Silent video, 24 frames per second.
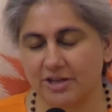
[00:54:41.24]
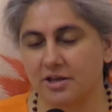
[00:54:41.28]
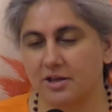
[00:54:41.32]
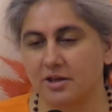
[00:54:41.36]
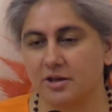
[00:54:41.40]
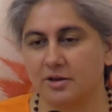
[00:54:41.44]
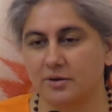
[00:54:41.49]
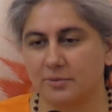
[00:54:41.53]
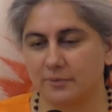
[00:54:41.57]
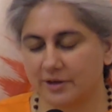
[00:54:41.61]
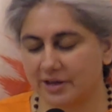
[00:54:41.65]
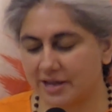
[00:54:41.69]

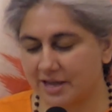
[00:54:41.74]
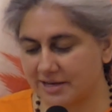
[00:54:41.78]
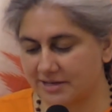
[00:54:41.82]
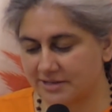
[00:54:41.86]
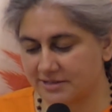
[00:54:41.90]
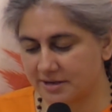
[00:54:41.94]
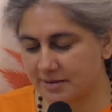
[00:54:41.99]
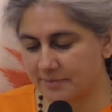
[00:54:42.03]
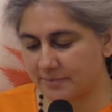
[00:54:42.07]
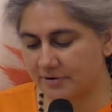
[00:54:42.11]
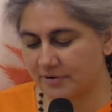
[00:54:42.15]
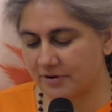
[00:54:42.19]
We get
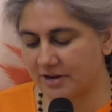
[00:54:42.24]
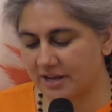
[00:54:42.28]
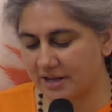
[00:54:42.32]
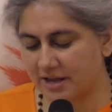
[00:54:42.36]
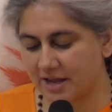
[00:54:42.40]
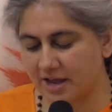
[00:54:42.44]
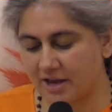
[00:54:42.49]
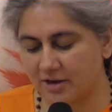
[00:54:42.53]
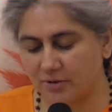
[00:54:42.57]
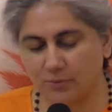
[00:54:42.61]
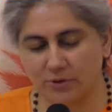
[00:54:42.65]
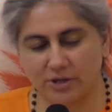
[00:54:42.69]
turmeric
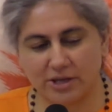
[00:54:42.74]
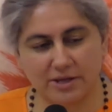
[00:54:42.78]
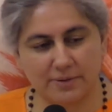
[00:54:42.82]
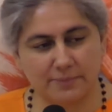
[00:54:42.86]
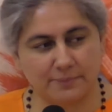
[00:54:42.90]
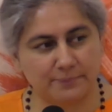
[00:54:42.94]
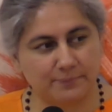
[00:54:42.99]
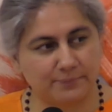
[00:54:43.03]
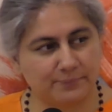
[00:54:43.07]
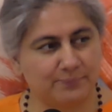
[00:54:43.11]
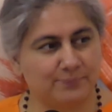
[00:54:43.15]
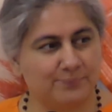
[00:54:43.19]
and we
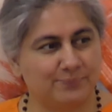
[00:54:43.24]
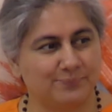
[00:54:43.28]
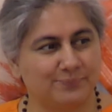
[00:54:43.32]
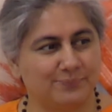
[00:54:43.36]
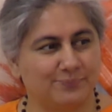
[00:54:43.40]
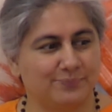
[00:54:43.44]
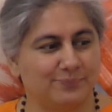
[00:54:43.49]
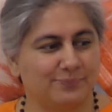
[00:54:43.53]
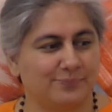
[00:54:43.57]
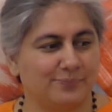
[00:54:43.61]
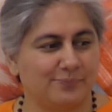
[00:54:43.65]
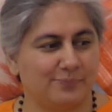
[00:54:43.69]

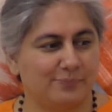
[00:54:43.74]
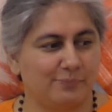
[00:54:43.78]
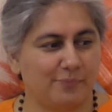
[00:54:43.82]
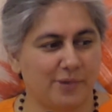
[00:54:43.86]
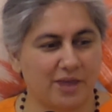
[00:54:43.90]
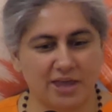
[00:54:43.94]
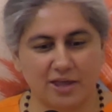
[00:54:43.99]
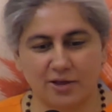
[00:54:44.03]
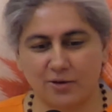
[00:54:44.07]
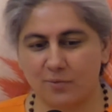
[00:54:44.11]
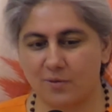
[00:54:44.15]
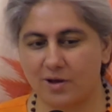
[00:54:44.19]

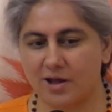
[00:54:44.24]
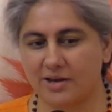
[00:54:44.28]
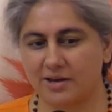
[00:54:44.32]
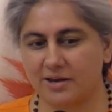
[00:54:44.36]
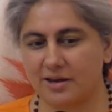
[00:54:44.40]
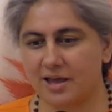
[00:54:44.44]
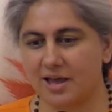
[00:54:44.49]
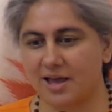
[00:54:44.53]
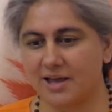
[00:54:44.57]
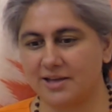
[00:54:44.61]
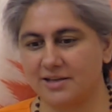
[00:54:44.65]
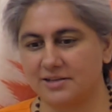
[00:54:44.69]
make one
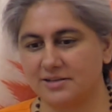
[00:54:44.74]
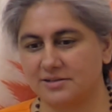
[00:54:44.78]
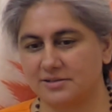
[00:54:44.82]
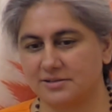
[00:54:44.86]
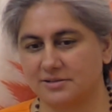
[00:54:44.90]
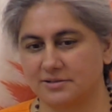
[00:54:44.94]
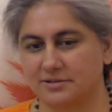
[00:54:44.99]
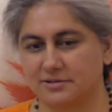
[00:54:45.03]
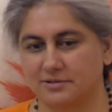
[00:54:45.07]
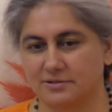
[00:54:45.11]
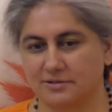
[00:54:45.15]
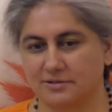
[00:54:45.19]
nice,
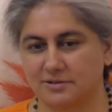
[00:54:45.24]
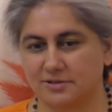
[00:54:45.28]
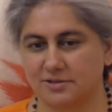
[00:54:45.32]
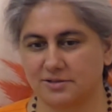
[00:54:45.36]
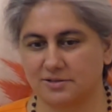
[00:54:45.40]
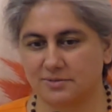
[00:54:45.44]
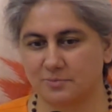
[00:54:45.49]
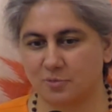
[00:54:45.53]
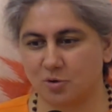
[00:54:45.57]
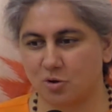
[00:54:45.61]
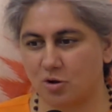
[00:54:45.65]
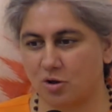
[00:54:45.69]

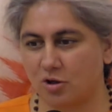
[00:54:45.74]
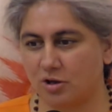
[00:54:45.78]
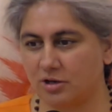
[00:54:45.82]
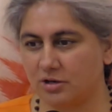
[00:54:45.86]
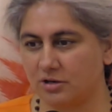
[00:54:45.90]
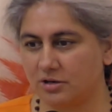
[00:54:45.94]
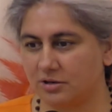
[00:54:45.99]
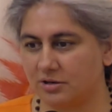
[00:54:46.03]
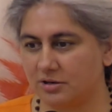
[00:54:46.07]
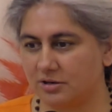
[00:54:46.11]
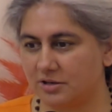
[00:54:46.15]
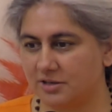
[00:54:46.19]
small,
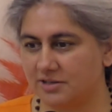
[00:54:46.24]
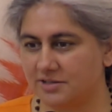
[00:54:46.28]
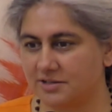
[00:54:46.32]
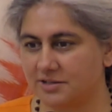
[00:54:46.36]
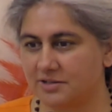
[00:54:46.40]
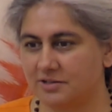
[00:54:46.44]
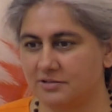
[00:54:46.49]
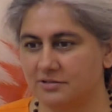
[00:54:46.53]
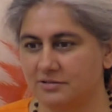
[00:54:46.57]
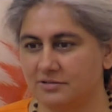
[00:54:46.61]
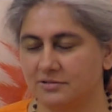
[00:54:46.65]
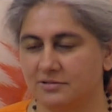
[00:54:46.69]

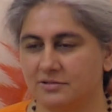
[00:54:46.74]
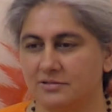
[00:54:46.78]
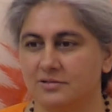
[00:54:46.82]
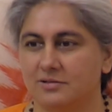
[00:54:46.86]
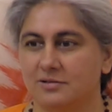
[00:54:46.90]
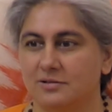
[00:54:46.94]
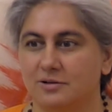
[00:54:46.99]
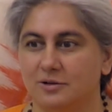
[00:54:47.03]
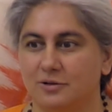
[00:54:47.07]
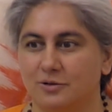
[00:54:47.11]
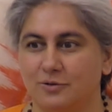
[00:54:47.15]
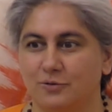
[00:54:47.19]
little
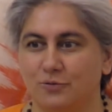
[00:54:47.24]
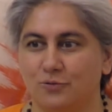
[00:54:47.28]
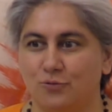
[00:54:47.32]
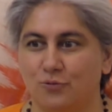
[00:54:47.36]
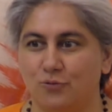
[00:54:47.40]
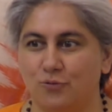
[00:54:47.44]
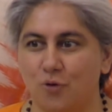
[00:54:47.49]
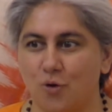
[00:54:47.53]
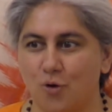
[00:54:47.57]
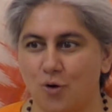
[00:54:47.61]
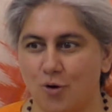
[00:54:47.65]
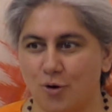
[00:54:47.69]

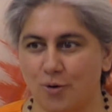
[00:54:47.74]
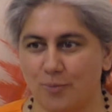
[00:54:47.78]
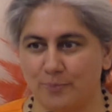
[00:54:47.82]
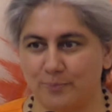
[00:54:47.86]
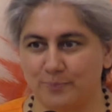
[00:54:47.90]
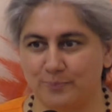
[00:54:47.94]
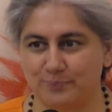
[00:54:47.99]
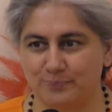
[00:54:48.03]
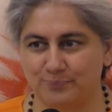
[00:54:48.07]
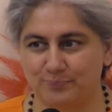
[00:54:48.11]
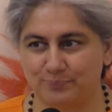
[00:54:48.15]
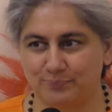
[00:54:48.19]
form.
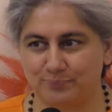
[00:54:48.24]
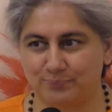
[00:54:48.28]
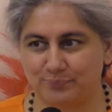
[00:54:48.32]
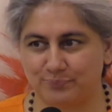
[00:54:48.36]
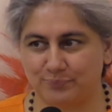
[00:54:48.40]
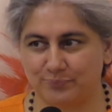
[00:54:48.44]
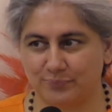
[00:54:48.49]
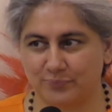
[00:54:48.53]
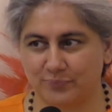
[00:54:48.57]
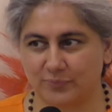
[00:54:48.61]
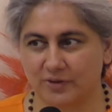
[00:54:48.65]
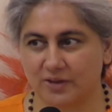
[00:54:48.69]

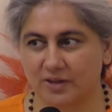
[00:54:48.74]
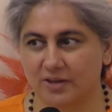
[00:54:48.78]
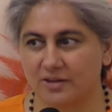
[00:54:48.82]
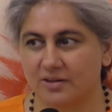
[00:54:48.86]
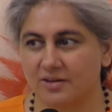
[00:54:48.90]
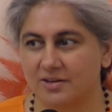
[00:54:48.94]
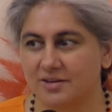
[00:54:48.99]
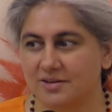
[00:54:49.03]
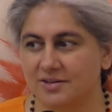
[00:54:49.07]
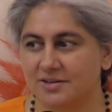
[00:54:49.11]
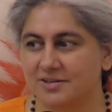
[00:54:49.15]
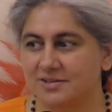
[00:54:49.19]

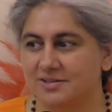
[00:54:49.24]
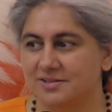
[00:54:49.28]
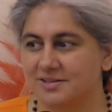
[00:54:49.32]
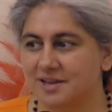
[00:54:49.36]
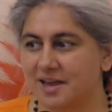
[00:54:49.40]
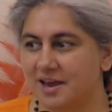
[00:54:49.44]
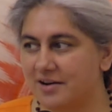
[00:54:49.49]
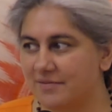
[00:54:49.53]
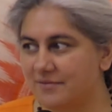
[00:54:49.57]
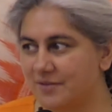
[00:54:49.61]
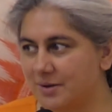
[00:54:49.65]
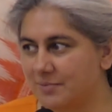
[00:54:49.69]

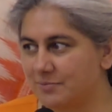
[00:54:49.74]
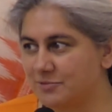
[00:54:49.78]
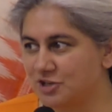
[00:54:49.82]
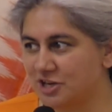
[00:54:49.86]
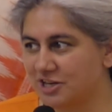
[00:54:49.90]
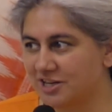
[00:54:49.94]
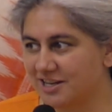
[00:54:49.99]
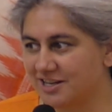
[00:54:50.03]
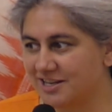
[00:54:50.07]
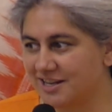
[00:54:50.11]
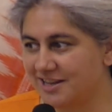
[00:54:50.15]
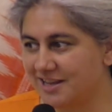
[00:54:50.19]
Sarvam
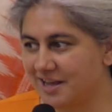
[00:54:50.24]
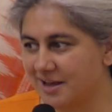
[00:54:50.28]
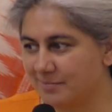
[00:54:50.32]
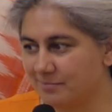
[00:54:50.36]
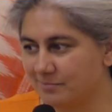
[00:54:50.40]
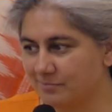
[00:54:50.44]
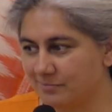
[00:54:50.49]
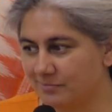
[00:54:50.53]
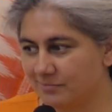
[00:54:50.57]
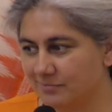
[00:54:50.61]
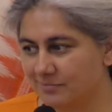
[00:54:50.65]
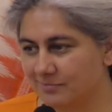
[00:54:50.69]
jagadidam
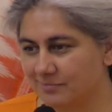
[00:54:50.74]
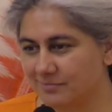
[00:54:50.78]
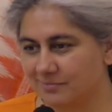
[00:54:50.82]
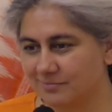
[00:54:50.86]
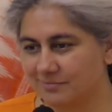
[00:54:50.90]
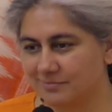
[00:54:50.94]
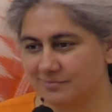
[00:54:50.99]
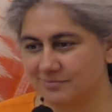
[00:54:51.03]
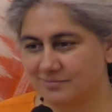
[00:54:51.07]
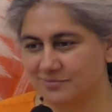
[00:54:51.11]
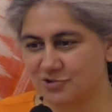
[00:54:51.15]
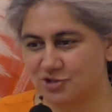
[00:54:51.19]

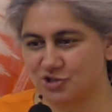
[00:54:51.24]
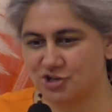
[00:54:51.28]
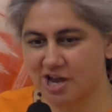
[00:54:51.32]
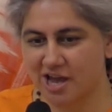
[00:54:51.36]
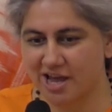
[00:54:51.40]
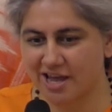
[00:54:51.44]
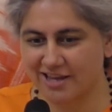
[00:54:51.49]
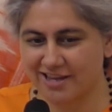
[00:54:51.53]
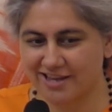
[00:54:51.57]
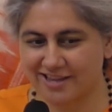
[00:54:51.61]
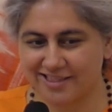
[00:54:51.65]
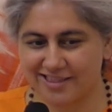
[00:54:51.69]

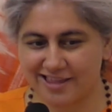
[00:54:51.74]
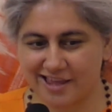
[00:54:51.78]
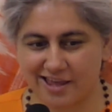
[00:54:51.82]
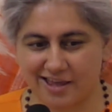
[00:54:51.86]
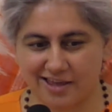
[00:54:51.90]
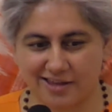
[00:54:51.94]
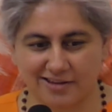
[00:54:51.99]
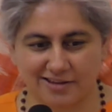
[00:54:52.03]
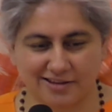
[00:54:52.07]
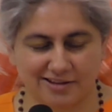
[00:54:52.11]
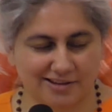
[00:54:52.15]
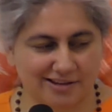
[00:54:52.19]
jayate.
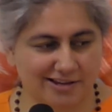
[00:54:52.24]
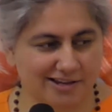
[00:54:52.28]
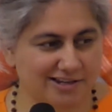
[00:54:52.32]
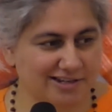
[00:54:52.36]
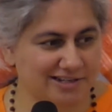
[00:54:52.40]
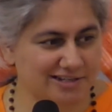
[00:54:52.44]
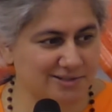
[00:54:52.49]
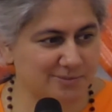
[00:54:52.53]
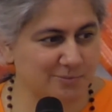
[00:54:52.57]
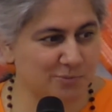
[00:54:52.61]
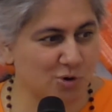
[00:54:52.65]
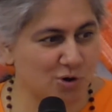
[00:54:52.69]
It
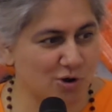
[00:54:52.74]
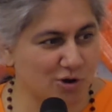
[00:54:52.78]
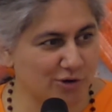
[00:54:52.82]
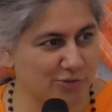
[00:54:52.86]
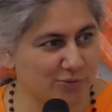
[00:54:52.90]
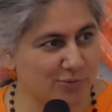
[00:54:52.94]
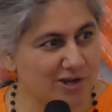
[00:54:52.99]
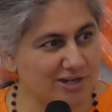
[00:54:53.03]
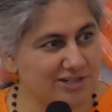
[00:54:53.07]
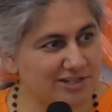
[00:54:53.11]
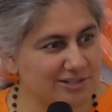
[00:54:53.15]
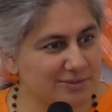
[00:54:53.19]
is born.
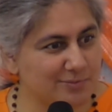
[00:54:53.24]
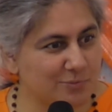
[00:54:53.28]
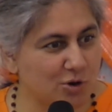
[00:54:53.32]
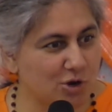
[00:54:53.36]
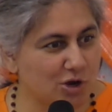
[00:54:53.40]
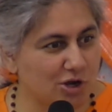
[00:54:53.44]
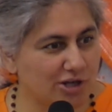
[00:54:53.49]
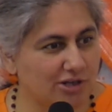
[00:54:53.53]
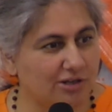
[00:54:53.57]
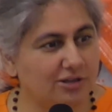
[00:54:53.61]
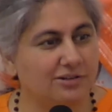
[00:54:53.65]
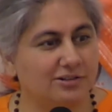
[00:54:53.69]
What is
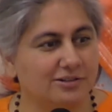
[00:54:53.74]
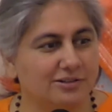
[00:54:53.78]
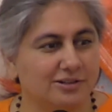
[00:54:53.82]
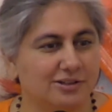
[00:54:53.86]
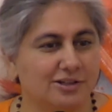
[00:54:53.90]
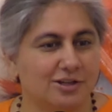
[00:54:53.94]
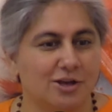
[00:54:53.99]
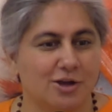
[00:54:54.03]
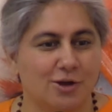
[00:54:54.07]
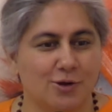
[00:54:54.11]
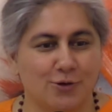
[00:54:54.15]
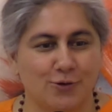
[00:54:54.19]
born?
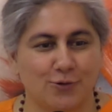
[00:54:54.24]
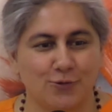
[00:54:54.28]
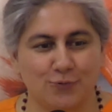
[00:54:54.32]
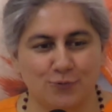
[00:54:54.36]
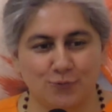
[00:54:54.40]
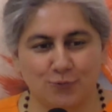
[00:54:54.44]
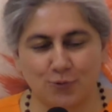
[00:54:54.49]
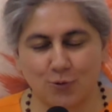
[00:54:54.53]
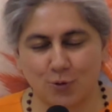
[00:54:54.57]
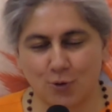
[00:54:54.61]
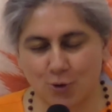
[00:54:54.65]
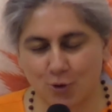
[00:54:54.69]

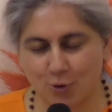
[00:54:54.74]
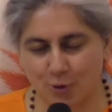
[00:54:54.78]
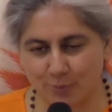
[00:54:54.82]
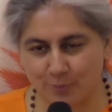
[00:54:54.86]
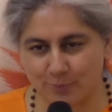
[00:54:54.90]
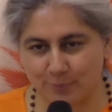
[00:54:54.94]
Form.